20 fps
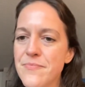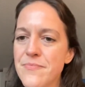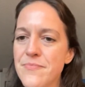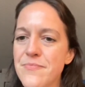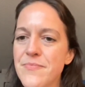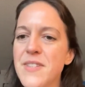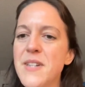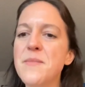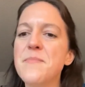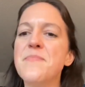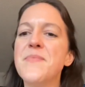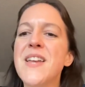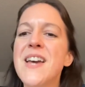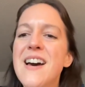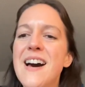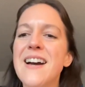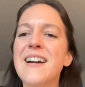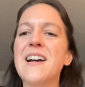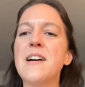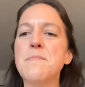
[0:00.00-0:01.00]
Yep,
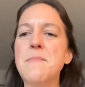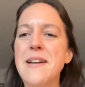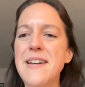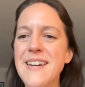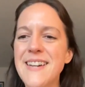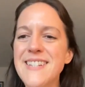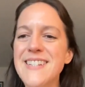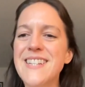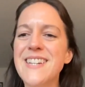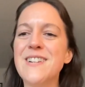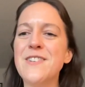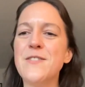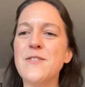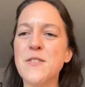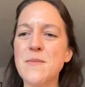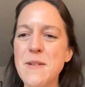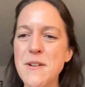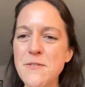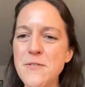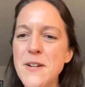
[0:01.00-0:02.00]
I got my idea
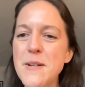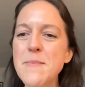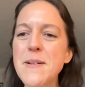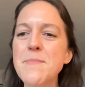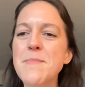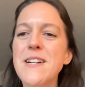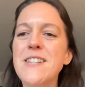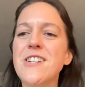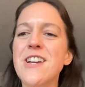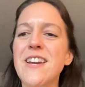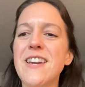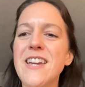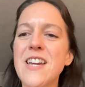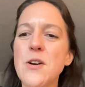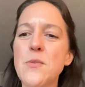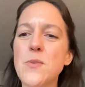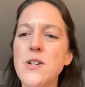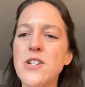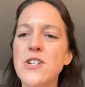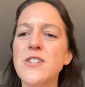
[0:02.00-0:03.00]
for my freebie by checking
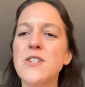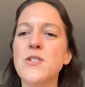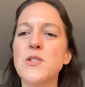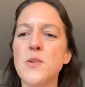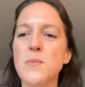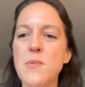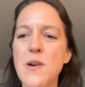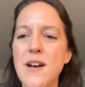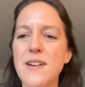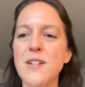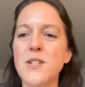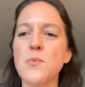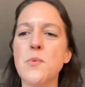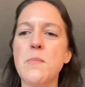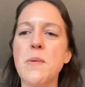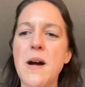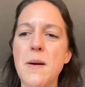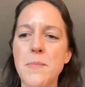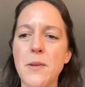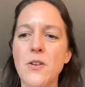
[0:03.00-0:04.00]
out which digital products were
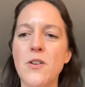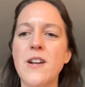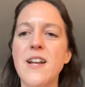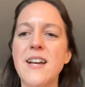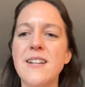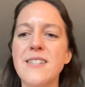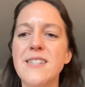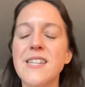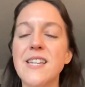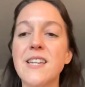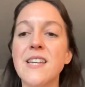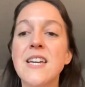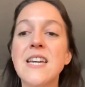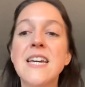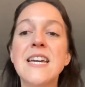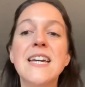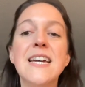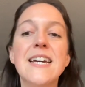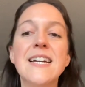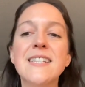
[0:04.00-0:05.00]
popular on Etsy.
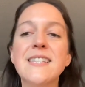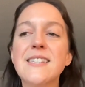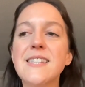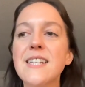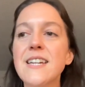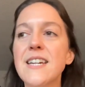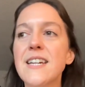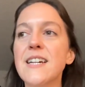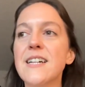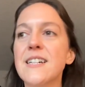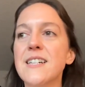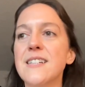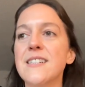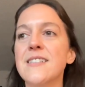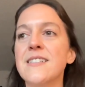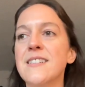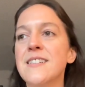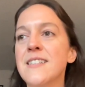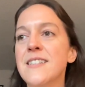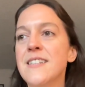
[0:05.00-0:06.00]
It's like
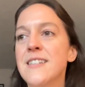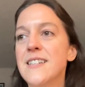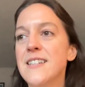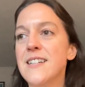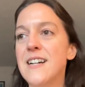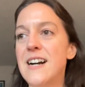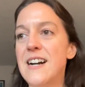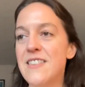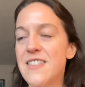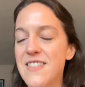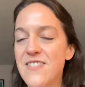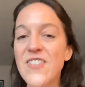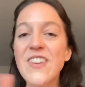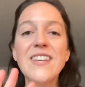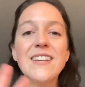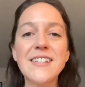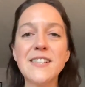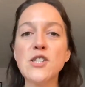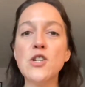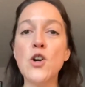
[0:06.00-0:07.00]
I feel
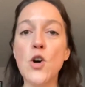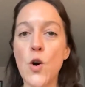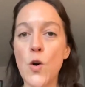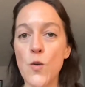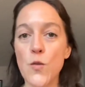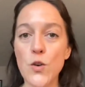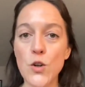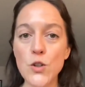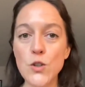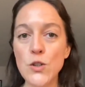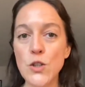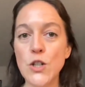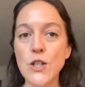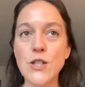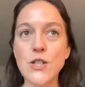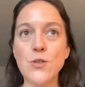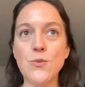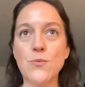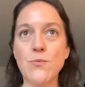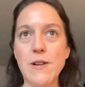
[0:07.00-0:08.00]
like it's an
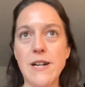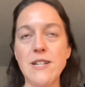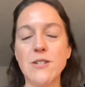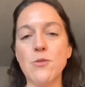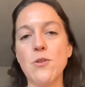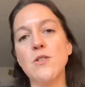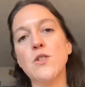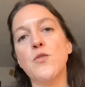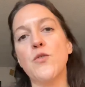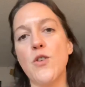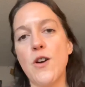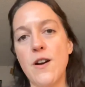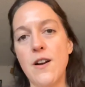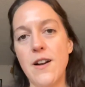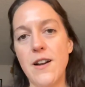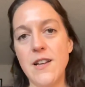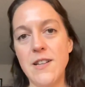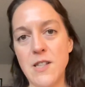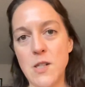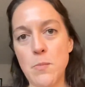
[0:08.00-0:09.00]
overlooked resource for
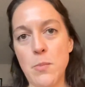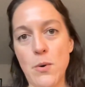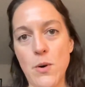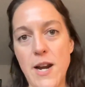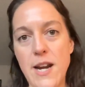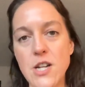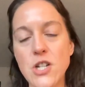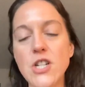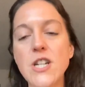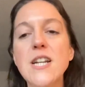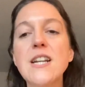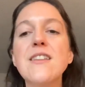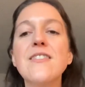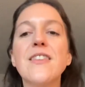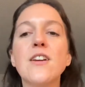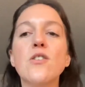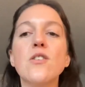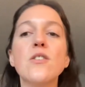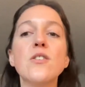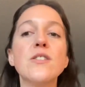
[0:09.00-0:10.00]
inspiration.
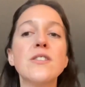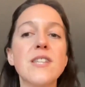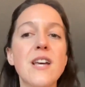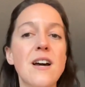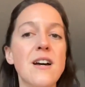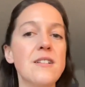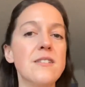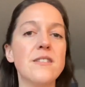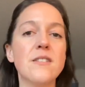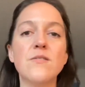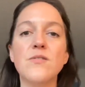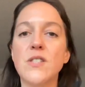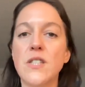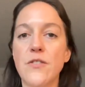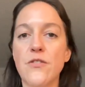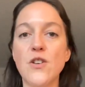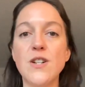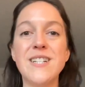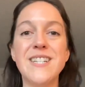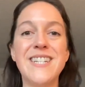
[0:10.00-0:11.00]
There are tons of
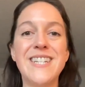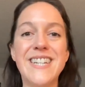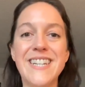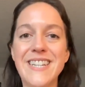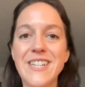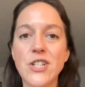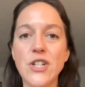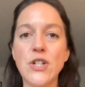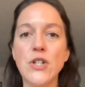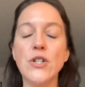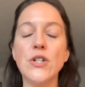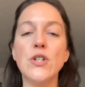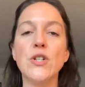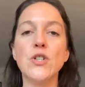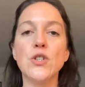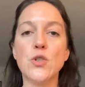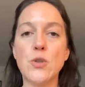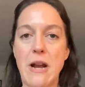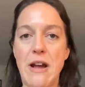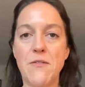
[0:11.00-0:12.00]
different
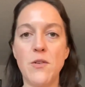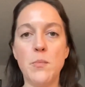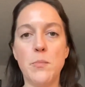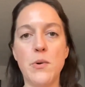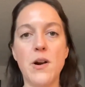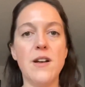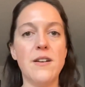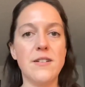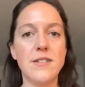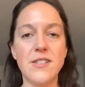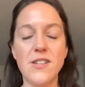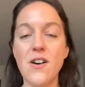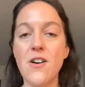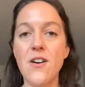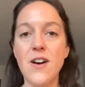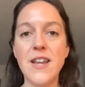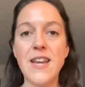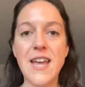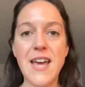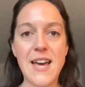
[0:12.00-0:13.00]
digital travel products
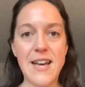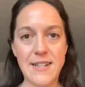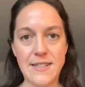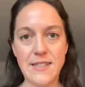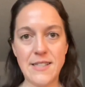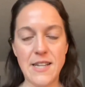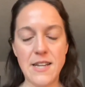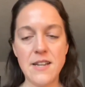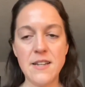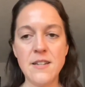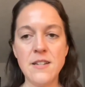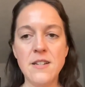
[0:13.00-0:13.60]
on Etsy.